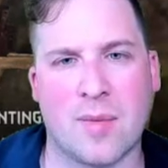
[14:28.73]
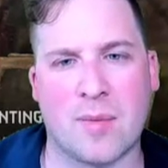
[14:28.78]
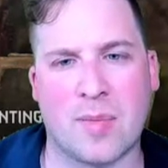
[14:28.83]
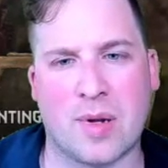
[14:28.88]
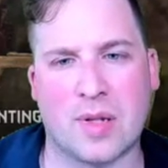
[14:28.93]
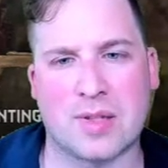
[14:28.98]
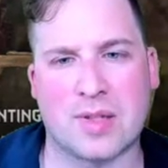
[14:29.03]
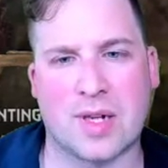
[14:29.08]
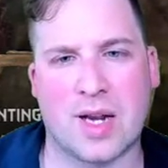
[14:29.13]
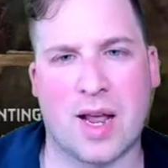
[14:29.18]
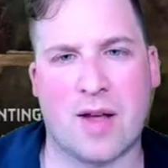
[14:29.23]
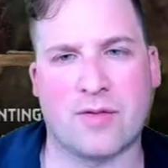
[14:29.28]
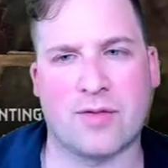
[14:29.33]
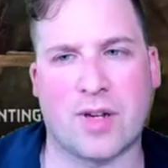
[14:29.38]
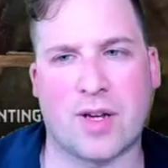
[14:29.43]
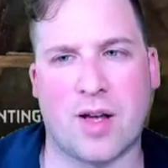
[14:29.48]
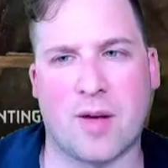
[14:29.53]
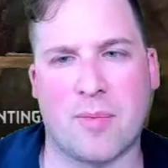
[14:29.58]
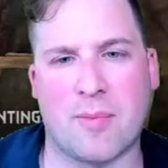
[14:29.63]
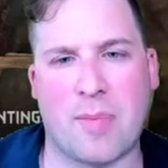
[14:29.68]
But it's going to have to
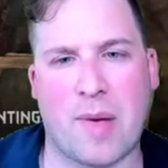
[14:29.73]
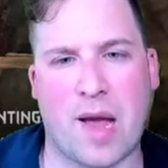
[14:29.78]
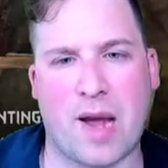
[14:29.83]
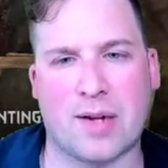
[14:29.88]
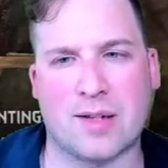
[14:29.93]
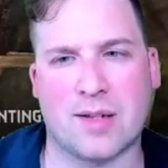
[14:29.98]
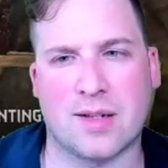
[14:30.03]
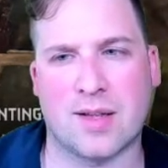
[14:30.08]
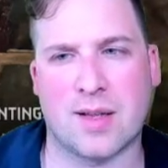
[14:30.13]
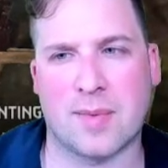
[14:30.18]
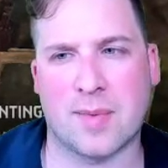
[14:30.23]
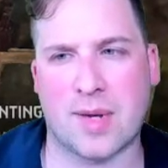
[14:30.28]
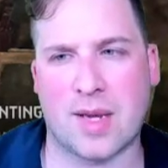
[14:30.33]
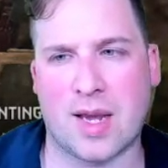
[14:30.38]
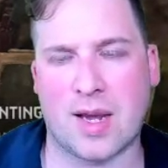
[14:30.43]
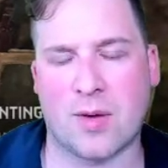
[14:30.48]
come back to them again,